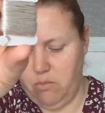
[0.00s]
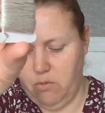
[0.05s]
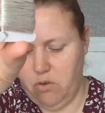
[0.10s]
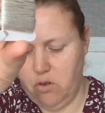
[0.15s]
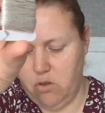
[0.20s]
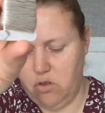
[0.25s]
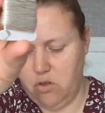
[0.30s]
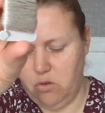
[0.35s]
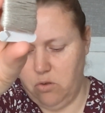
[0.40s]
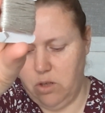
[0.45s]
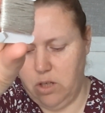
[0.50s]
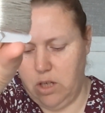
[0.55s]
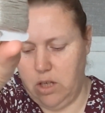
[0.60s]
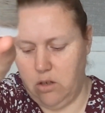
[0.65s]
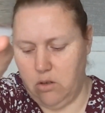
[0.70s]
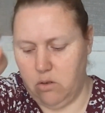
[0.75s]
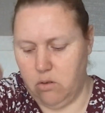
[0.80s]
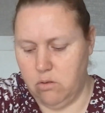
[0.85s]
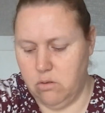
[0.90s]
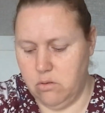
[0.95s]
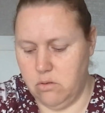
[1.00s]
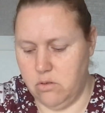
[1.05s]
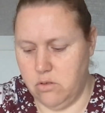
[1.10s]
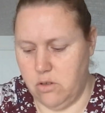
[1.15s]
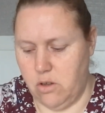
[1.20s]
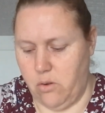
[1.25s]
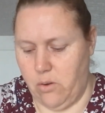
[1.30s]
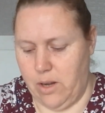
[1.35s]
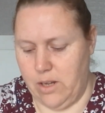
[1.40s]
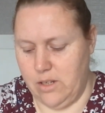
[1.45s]
I'm not too keen on,
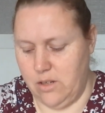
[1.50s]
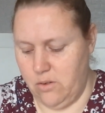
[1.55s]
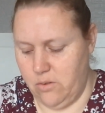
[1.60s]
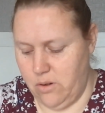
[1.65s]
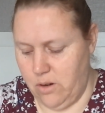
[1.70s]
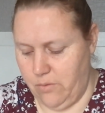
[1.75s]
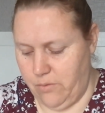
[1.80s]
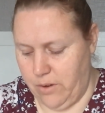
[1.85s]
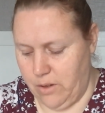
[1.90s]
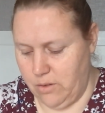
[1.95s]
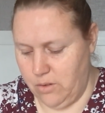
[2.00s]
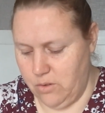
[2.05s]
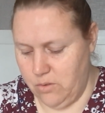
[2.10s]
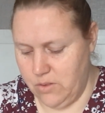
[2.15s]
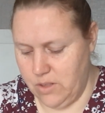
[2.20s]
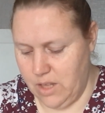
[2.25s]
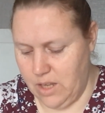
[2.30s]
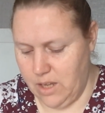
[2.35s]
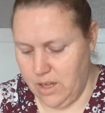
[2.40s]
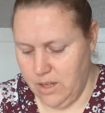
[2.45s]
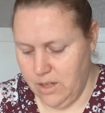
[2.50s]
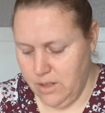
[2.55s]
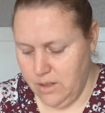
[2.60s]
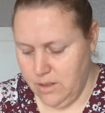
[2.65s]
so I don't know if I'll use that.